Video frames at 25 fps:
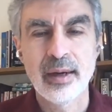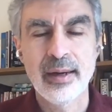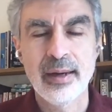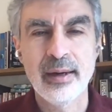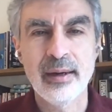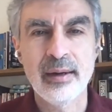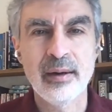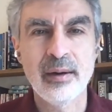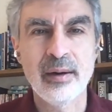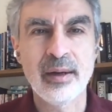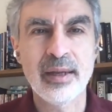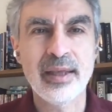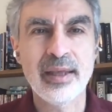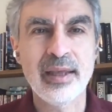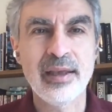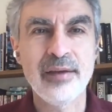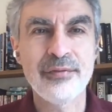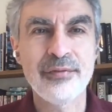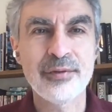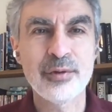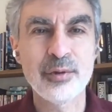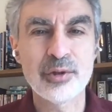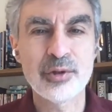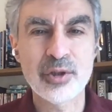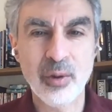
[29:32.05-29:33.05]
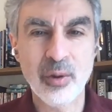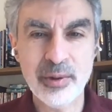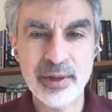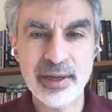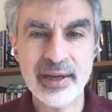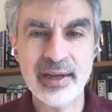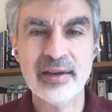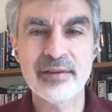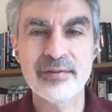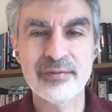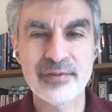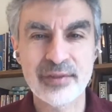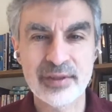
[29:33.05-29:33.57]
Uh, if you don't
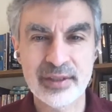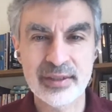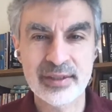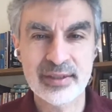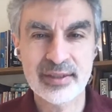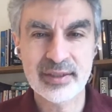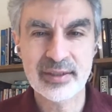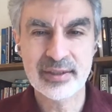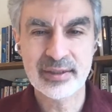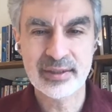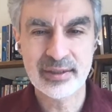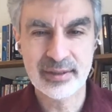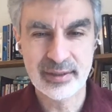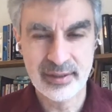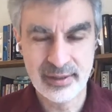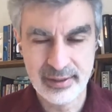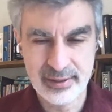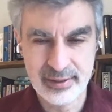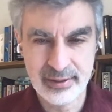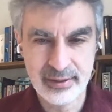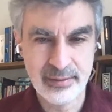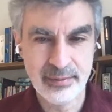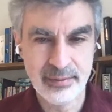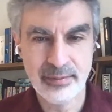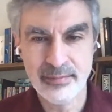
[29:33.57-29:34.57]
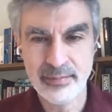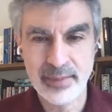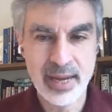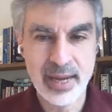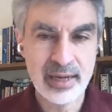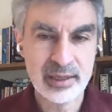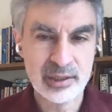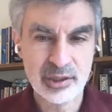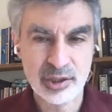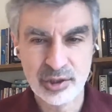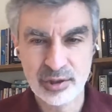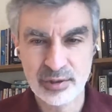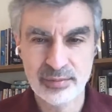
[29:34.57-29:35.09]
have this uh,
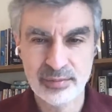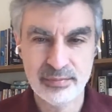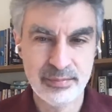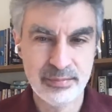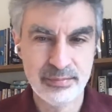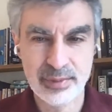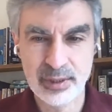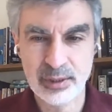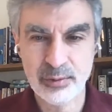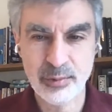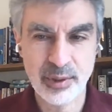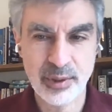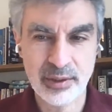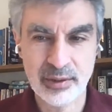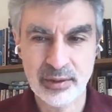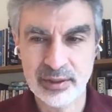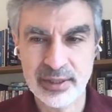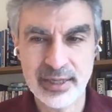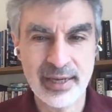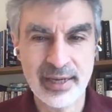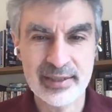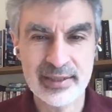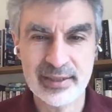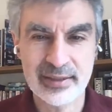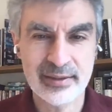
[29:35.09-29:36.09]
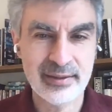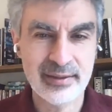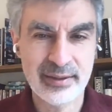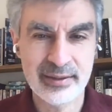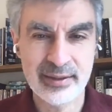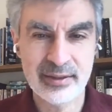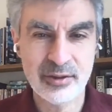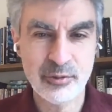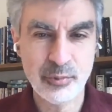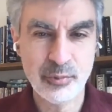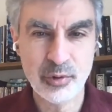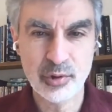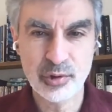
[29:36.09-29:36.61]
match between the test
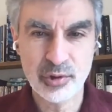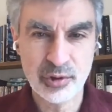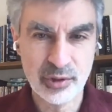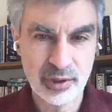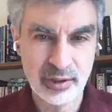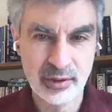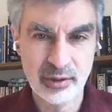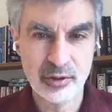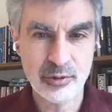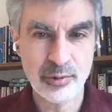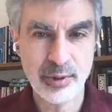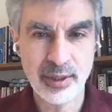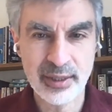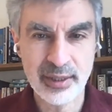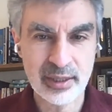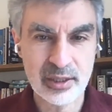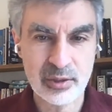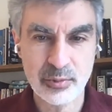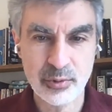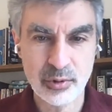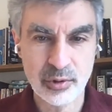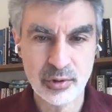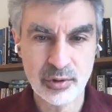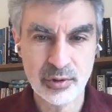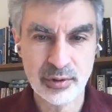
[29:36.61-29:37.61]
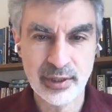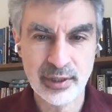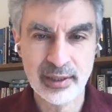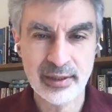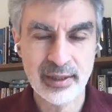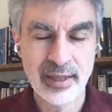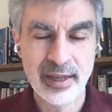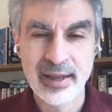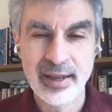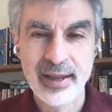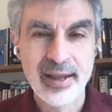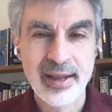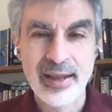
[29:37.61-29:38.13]
distribution and the training distribution,
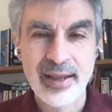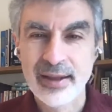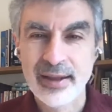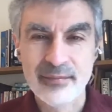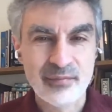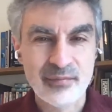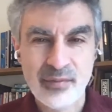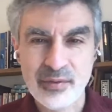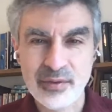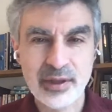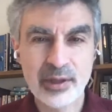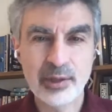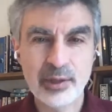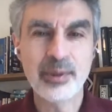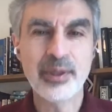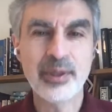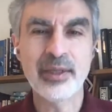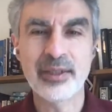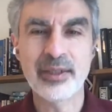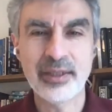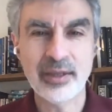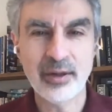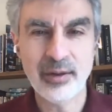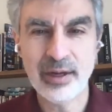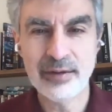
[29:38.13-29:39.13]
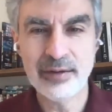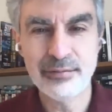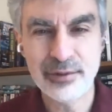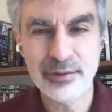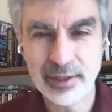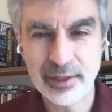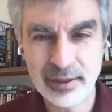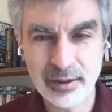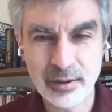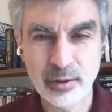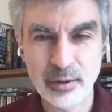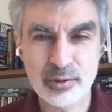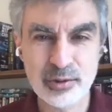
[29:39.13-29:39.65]
then theory, you know,
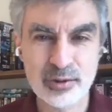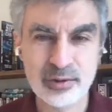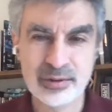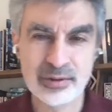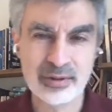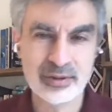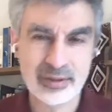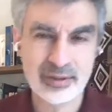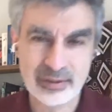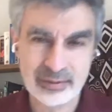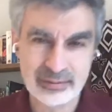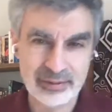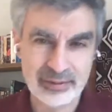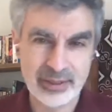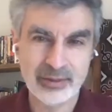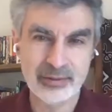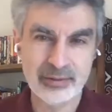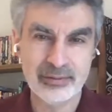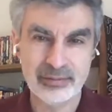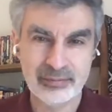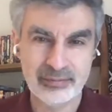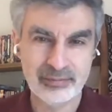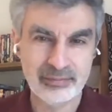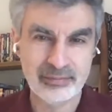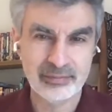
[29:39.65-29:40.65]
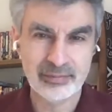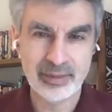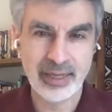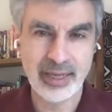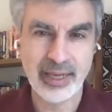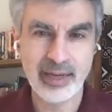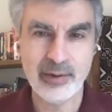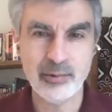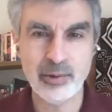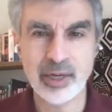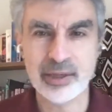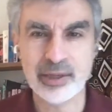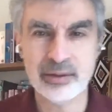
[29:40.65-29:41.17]
everything goes, you know,
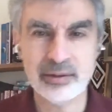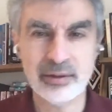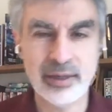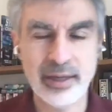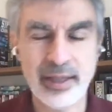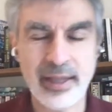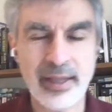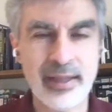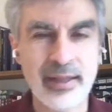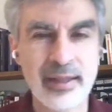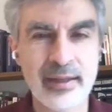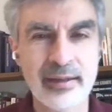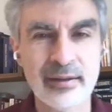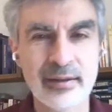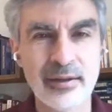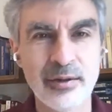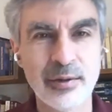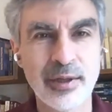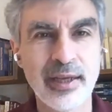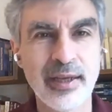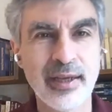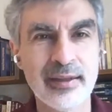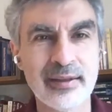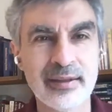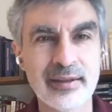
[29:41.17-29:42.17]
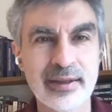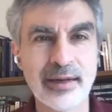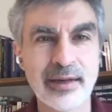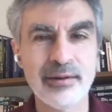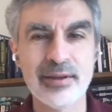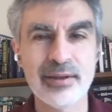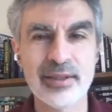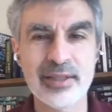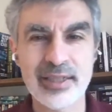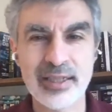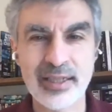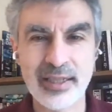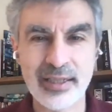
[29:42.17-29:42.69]
haywire, and you can't
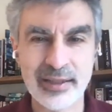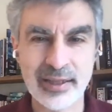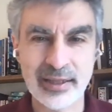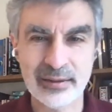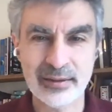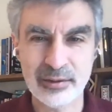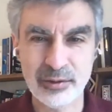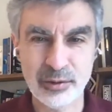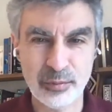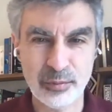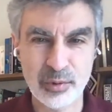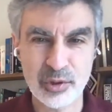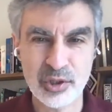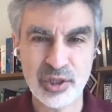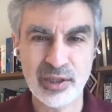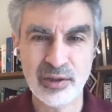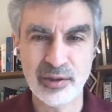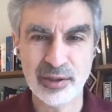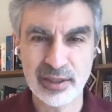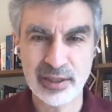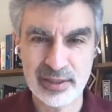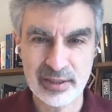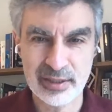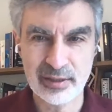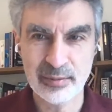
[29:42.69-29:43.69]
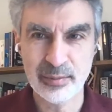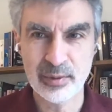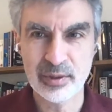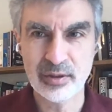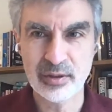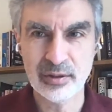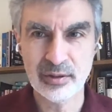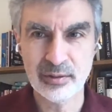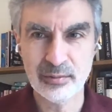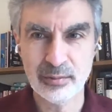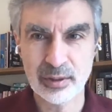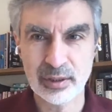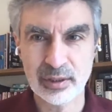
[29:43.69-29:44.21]
guarantee that your machine learning system is
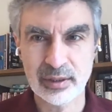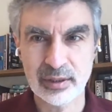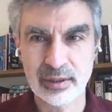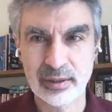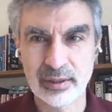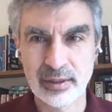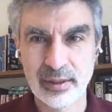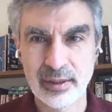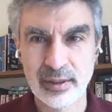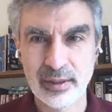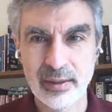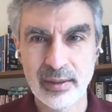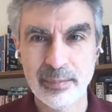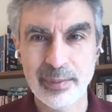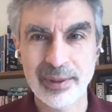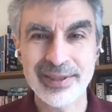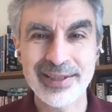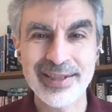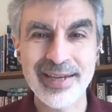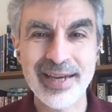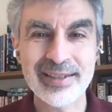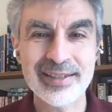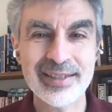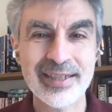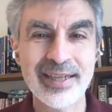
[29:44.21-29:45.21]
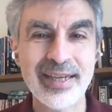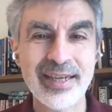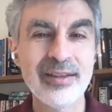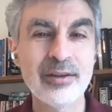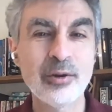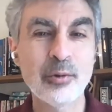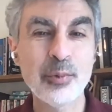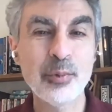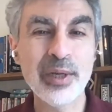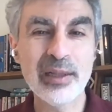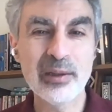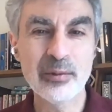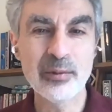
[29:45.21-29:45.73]
going to work. But yet in
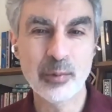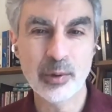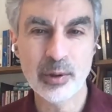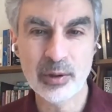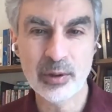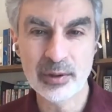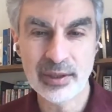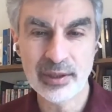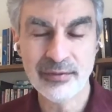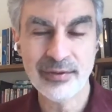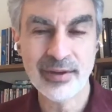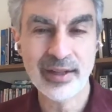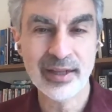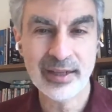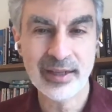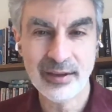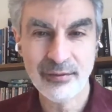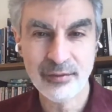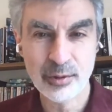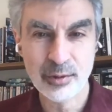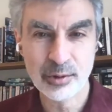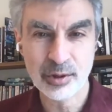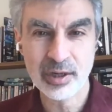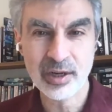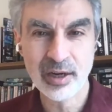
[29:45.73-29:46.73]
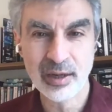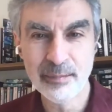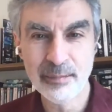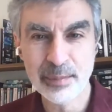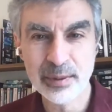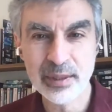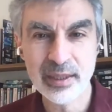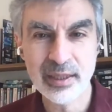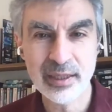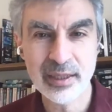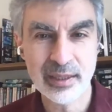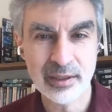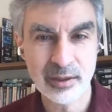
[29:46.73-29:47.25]
the real world, if like if you're a
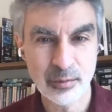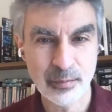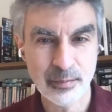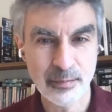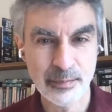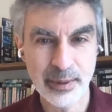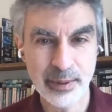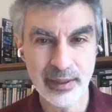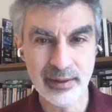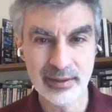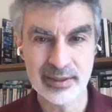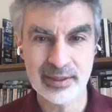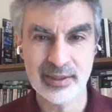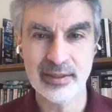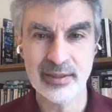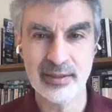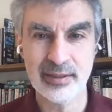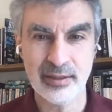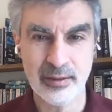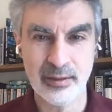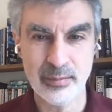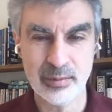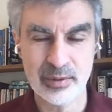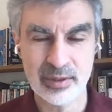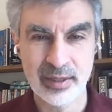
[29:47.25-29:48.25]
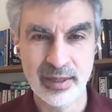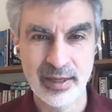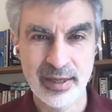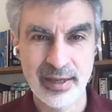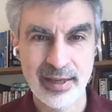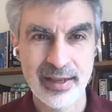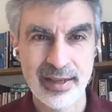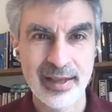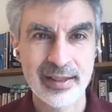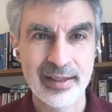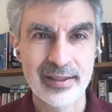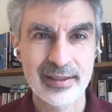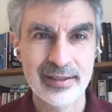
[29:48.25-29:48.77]
company and you build systems,
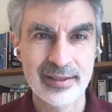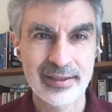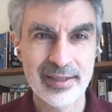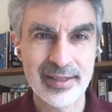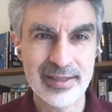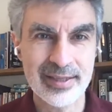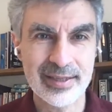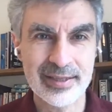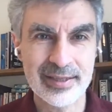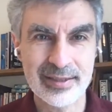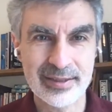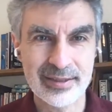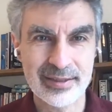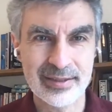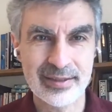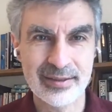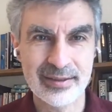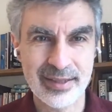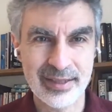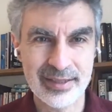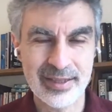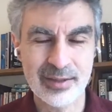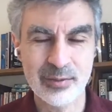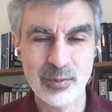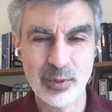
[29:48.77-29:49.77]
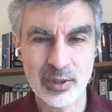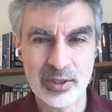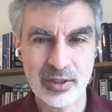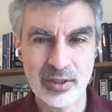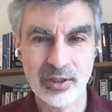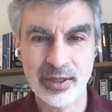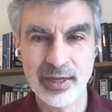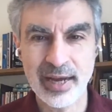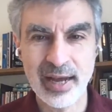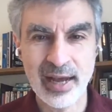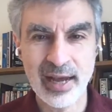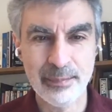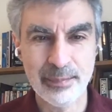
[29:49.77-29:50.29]
this is this is what's
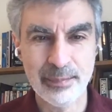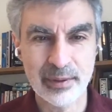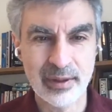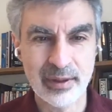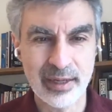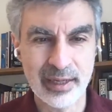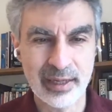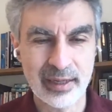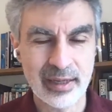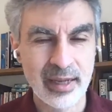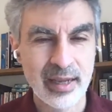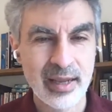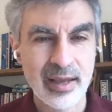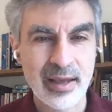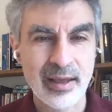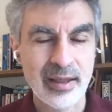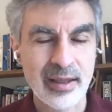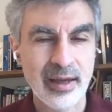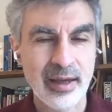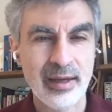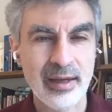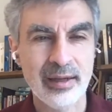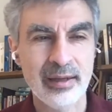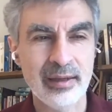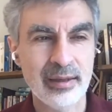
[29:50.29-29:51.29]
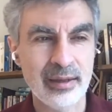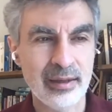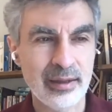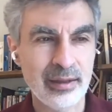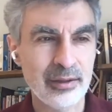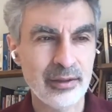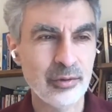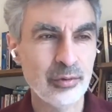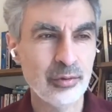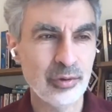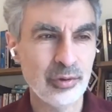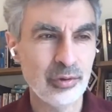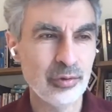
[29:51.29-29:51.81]
going to happen. Like uh,
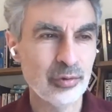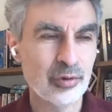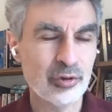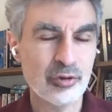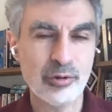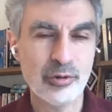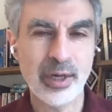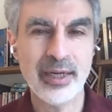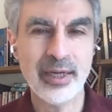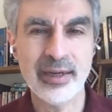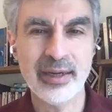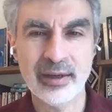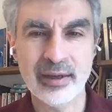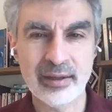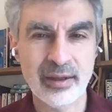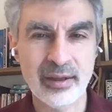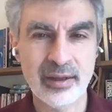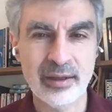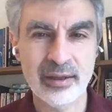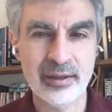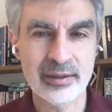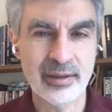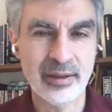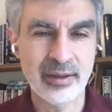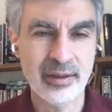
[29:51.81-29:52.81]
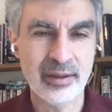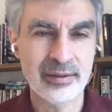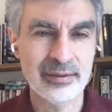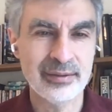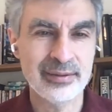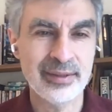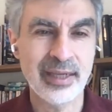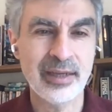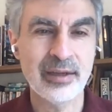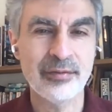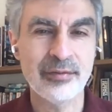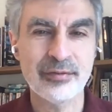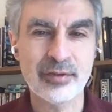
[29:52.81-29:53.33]
you you train on on
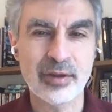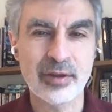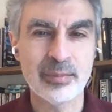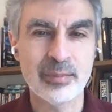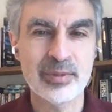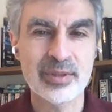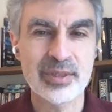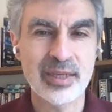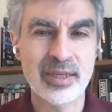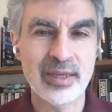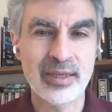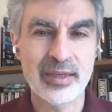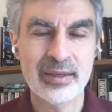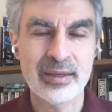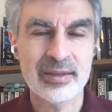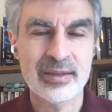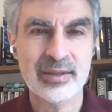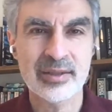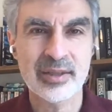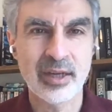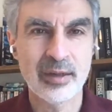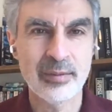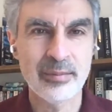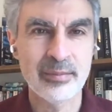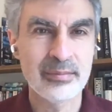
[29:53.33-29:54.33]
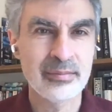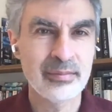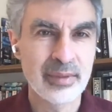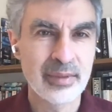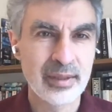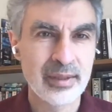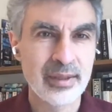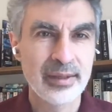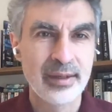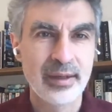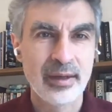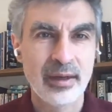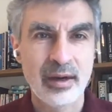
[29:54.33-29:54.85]
data from, say, some
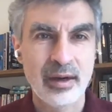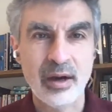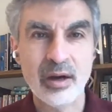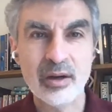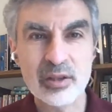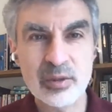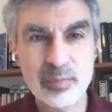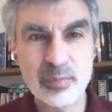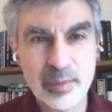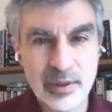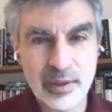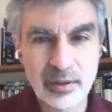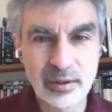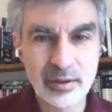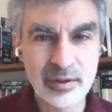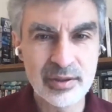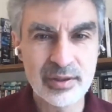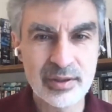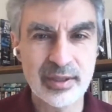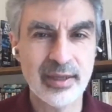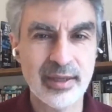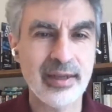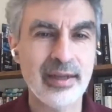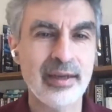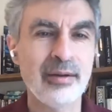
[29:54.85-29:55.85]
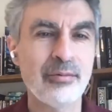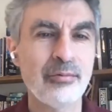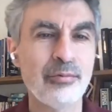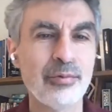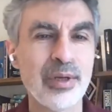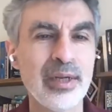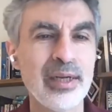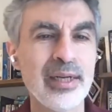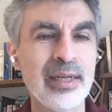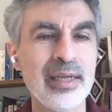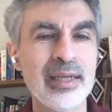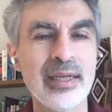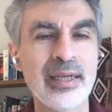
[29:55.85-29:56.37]
hospitals, and
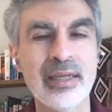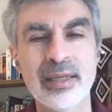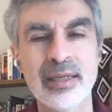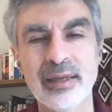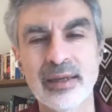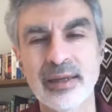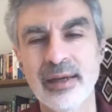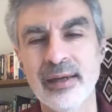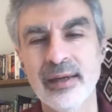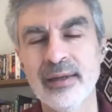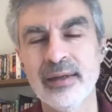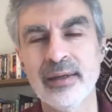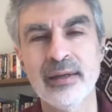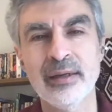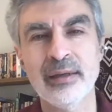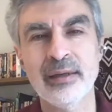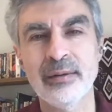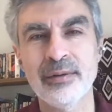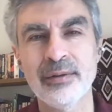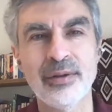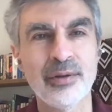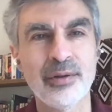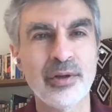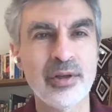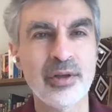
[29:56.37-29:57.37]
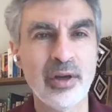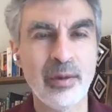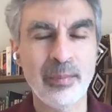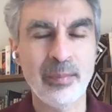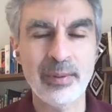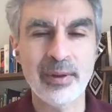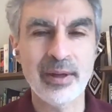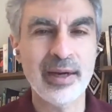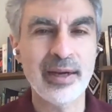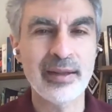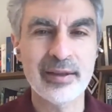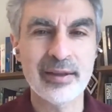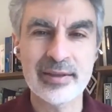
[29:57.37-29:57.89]
really uh, you're going to
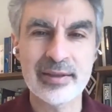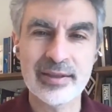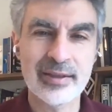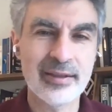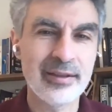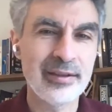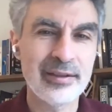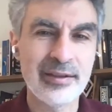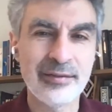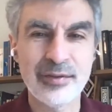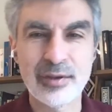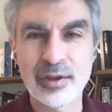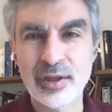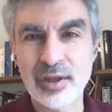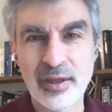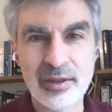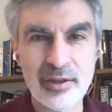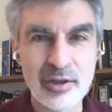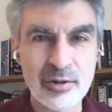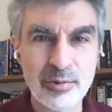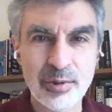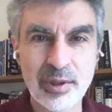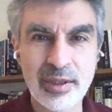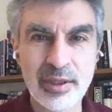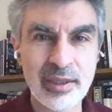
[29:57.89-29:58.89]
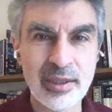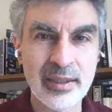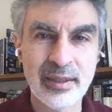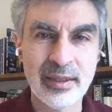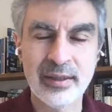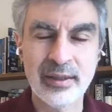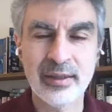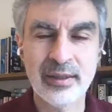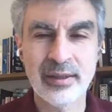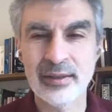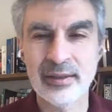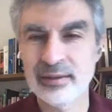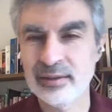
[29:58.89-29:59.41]
apply this in a different country,
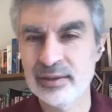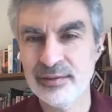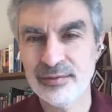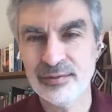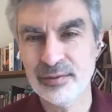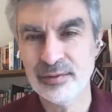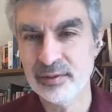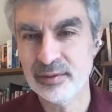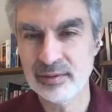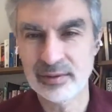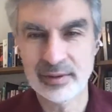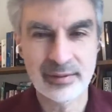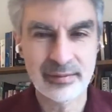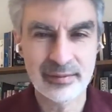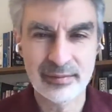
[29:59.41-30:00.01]
uh, different